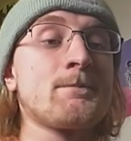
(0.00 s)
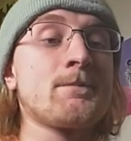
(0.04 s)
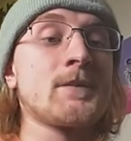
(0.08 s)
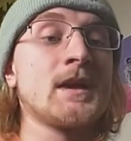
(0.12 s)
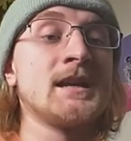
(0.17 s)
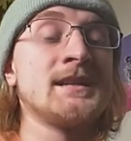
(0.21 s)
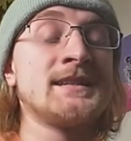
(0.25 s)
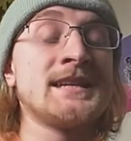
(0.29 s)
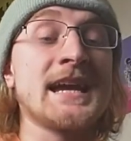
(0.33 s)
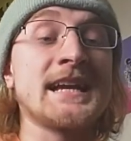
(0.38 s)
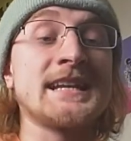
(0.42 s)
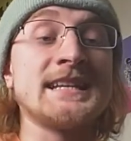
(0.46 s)

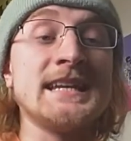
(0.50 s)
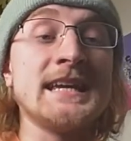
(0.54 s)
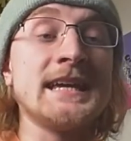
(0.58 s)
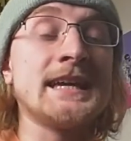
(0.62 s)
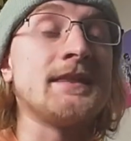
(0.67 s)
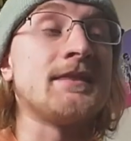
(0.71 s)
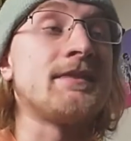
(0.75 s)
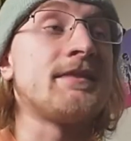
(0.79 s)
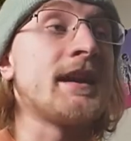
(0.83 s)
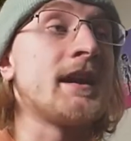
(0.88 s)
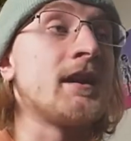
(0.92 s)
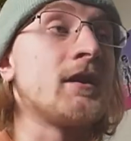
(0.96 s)
technique
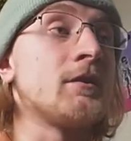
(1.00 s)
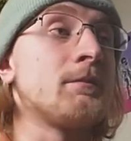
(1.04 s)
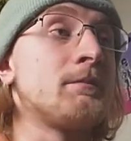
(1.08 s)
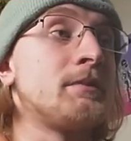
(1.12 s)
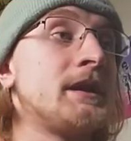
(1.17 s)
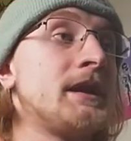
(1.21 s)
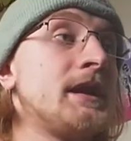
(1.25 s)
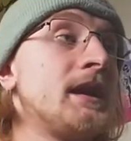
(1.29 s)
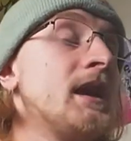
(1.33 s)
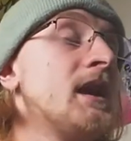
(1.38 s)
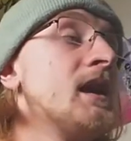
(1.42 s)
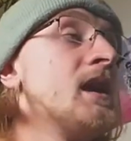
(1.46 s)
and
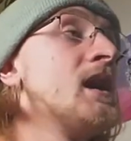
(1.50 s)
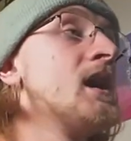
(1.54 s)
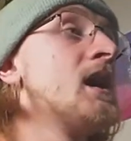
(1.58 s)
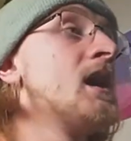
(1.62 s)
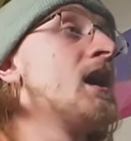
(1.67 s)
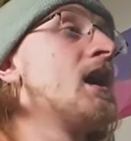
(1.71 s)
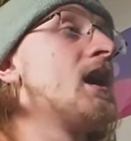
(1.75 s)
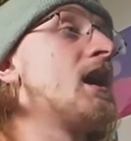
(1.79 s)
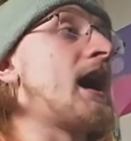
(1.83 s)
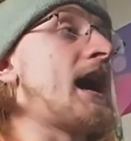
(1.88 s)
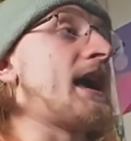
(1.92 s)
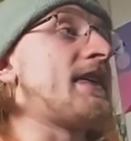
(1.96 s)
therapy.
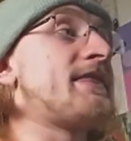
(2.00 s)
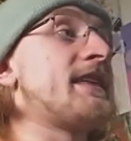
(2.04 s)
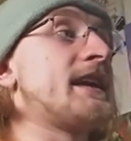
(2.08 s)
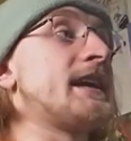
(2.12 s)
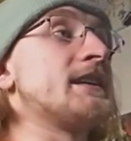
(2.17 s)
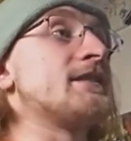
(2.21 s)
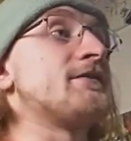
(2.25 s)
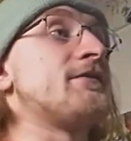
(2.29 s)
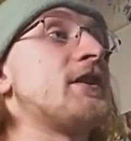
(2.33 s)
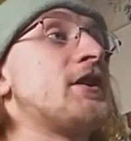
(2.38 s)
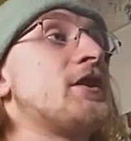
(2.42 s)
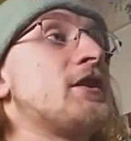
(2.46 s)
I think
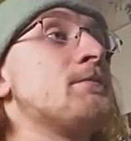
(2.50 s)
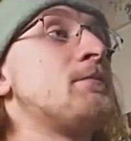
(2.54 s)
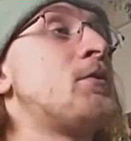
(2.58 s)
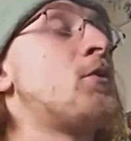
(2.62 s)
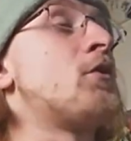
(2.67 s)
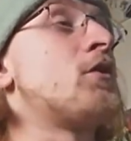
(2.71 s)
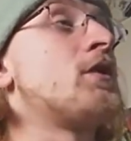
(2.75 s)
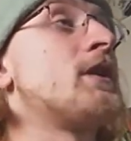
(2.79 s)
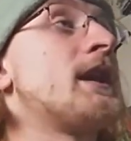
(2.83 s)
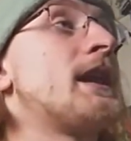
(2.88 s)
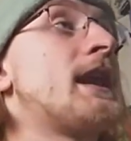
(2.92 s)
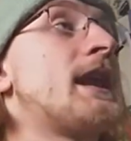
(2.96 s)
it's very
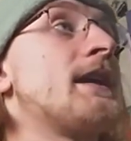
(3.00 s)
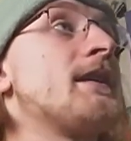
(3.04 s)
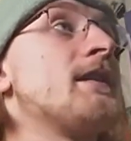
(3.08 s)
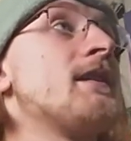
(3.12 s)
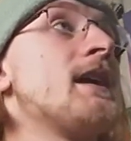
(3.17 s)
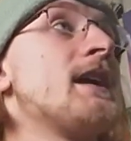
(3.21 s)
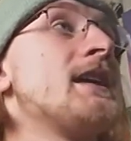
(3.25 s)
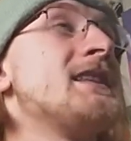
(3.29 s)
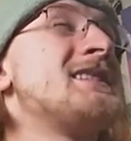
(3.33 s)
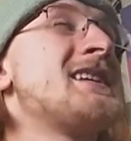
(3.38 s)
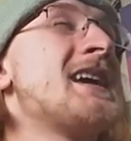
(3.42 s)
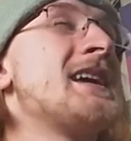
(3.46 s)
important, and I
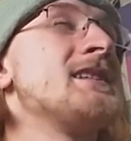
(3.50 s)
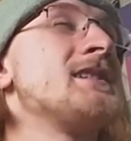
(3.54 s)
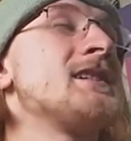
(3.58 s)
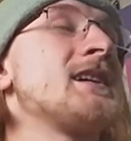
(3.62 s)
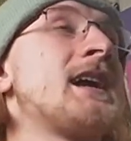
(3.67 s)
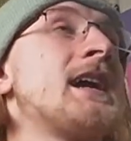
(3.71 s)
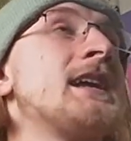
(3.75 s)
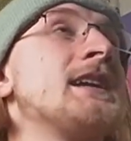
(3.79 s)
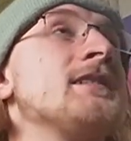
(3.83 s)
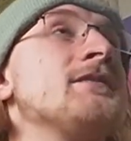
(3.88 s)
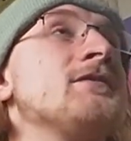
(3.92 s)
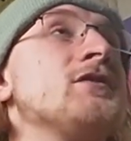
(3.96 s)
intend to
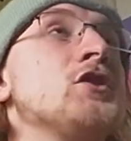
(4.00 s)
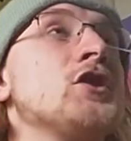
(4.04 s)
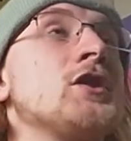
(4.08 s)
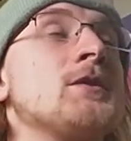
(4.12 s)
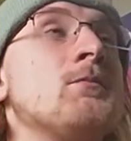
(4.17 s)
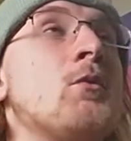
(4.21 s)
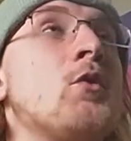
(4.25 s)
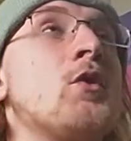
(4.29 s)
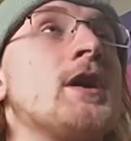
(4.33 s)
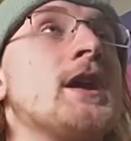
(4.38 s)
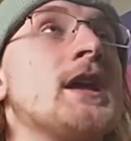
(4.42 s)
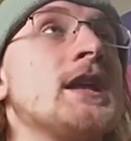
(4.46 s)
kind of look
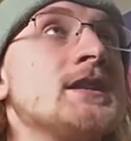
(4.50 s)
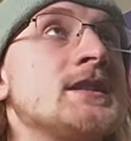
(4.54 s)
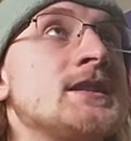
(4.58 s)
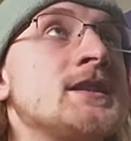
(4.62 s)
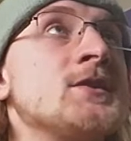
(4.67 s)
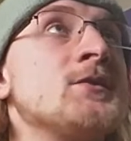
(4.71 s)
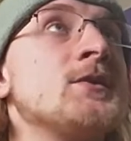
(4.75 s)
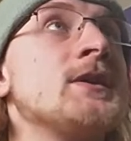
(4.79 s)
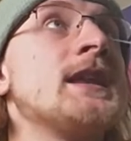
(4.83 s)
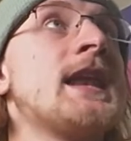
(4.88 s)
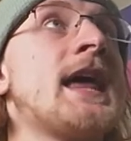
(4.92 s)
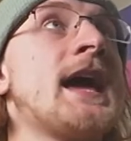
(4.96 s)
more
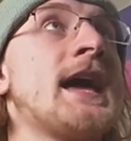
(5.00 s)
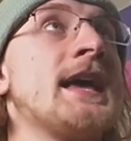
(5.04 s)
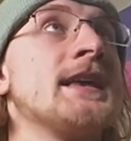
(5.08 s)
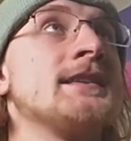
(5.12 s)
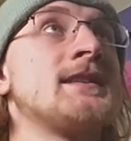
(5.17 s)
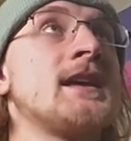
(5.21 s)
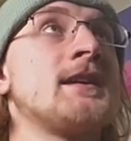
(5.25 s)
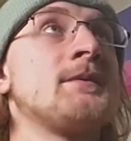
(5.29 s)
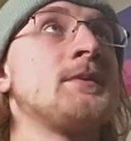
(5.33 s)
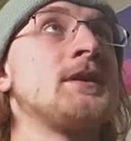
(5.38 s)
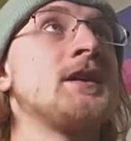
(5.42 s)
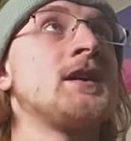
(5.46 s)
into it
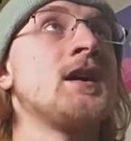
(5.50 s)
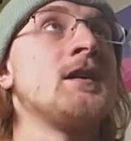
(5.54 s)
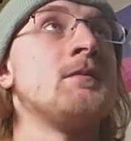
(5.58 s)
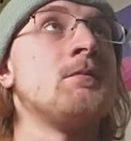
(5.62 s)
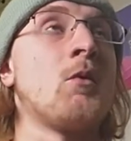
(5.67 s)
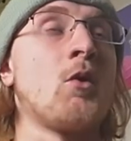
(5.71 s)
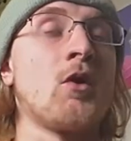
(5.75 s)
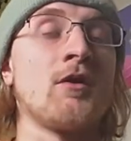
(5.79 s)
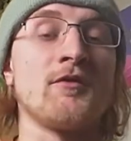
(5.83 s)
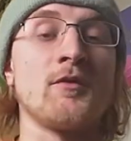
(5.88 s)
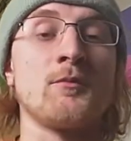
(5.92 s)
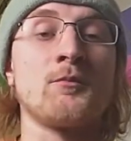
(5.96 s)
as I become
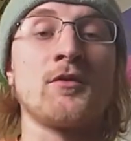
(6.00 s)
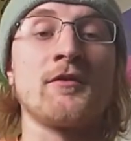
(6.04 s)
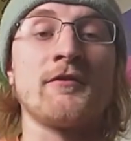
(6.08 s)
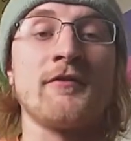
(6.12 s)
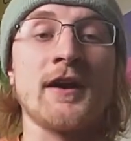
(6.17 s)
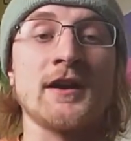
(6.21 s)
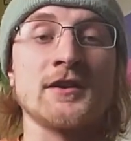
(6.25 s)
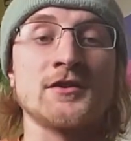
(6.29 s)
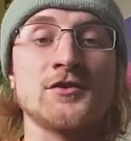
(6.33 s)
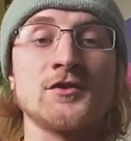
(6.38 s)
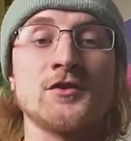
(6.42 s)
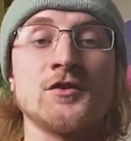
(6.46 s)
more of a
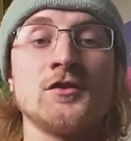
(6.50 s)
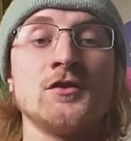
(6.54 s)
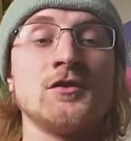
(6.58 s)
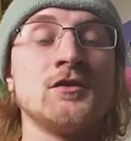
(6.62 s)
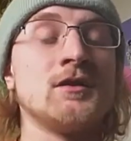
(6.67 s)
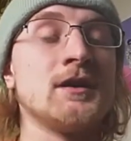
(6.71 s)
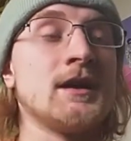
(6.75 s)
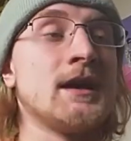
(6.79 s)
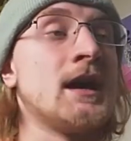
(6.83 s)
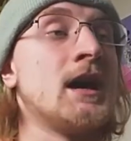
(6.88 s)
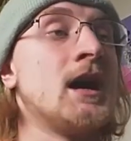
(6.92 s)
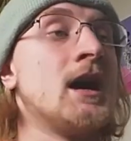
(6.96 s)

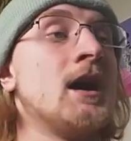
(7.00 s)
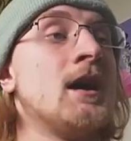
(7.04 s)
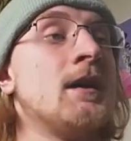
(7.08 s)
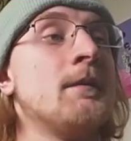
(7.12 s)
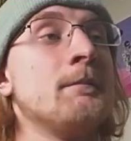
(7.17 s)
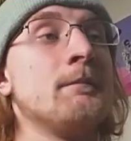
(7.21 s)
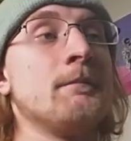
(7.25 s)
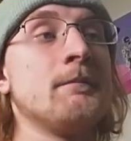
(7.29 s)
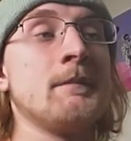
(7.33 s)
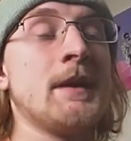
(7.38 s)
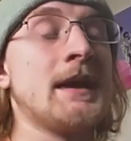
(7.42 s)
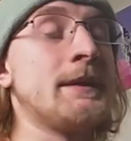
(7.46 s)
professional.
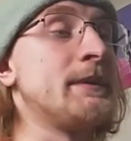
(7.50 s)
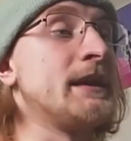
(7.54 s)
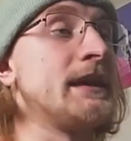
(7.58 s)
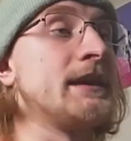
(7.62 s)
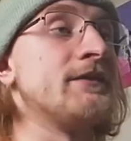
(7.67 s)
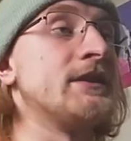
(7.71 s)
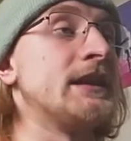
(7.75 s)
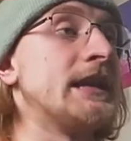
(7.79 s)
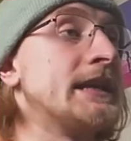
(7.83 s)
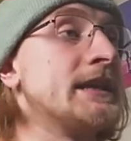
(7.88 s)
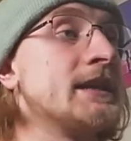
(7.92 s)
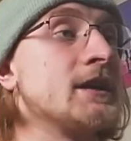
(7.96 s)
Maybe
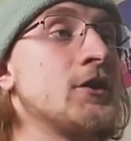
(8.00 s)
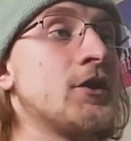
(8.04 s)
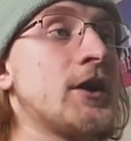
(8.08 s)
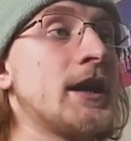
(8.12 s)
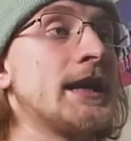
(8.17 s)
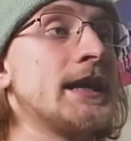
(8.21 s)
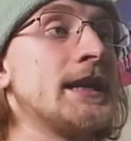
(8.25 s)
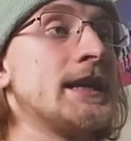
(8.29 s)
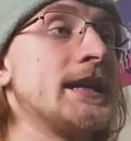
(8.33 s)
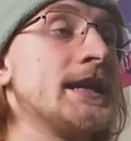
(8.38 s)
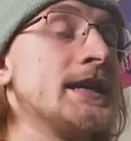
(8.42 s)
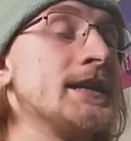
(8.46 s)
even
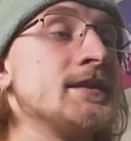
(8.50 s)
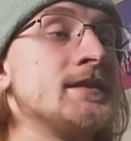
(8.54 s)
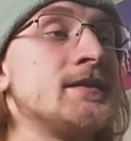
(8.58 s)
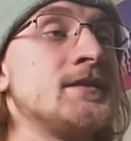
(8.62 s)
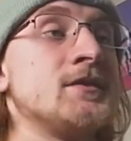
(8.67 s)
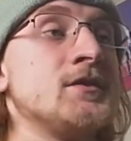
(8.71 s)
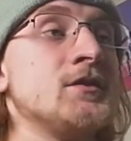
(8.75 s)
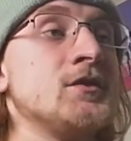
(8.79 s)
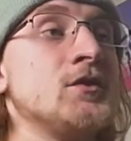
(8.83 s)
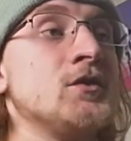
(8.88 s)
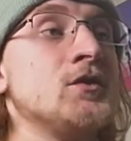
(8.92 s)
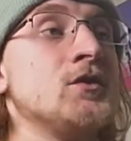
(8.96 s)
integrate it
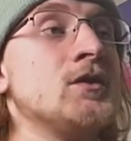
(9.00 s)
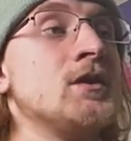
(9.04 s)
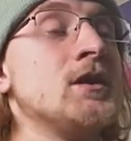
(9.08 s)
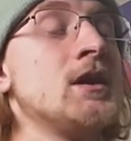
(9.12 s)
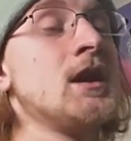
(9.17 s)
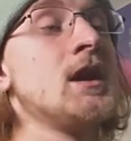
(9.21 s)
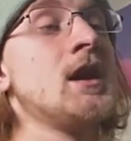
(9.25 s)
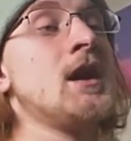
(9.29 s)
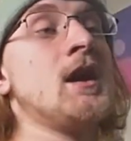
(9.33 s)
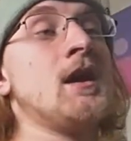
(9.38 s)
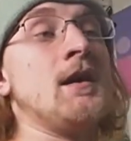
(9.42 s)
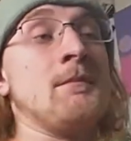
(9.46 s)
into
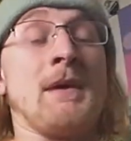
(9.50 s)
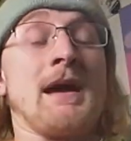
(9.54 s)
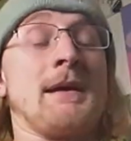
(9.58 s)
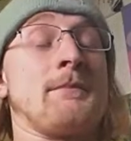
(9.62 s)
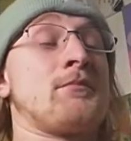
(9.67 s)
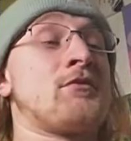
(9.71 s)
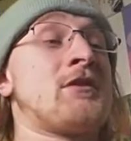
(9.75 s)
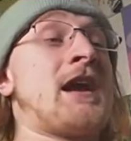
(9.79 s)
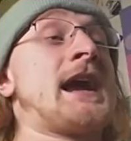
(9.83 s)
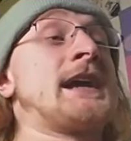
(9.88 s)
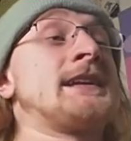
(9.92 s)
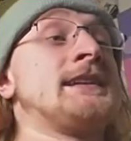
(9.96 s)
my
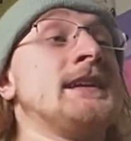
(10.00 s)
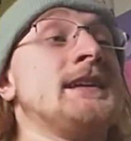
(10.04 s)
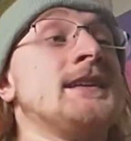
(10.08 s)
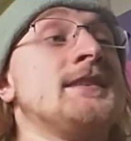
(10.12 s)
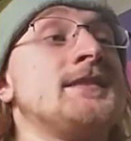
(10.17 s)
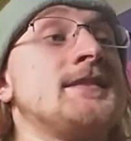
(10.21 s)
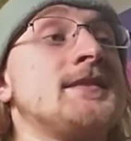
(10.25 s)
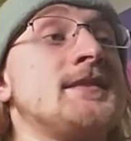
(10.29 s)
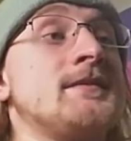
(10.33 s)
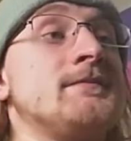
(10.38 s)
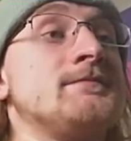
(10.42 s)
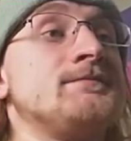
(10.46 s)

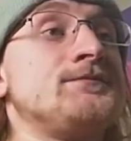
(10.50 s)
practice,